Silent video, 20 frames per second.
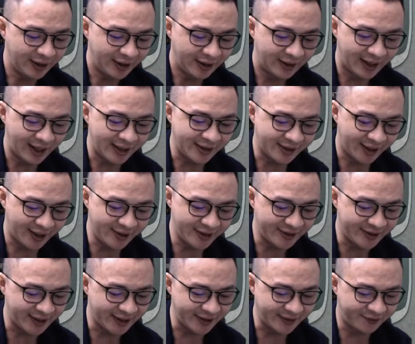less than
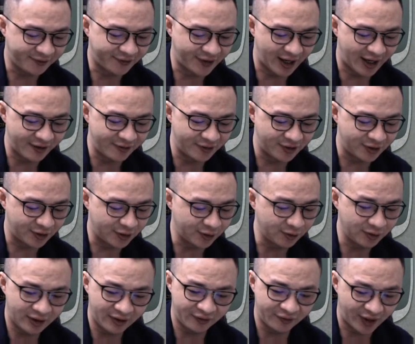
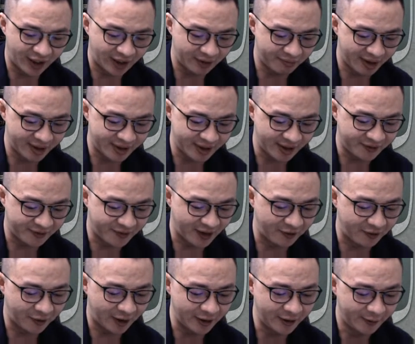650 divided by
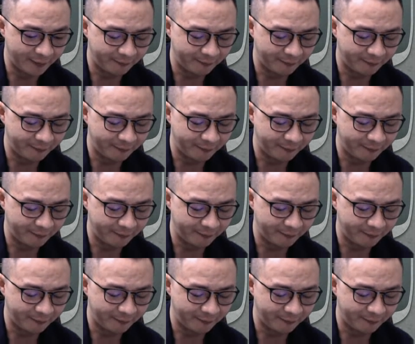651.